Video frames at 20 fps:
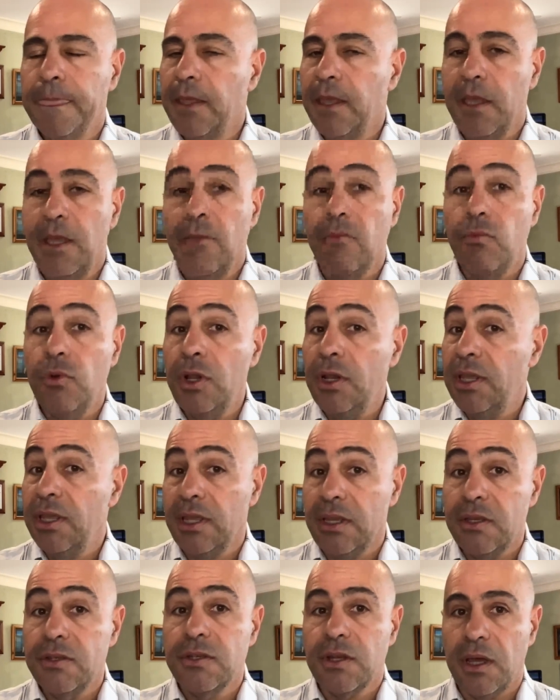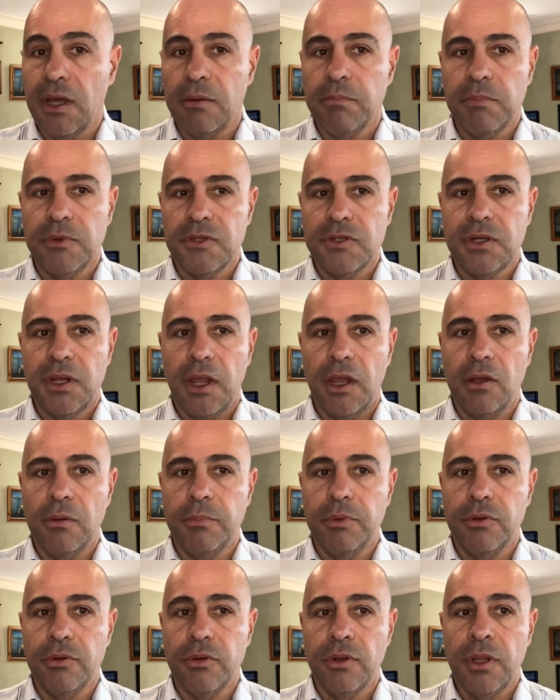it really is
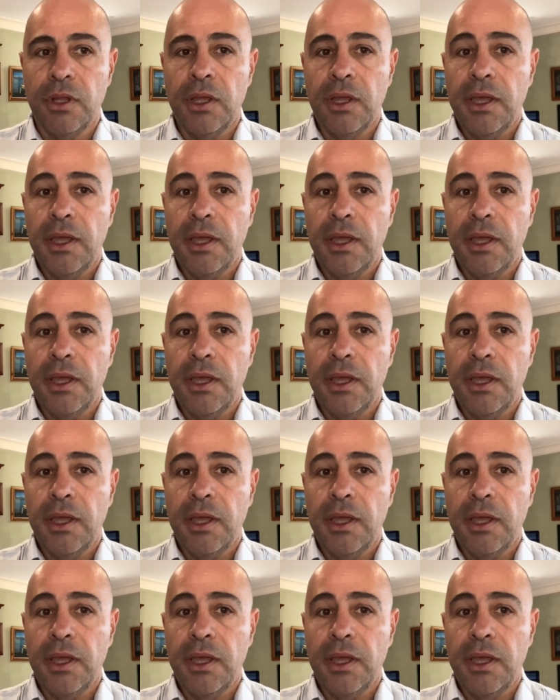unmistakable.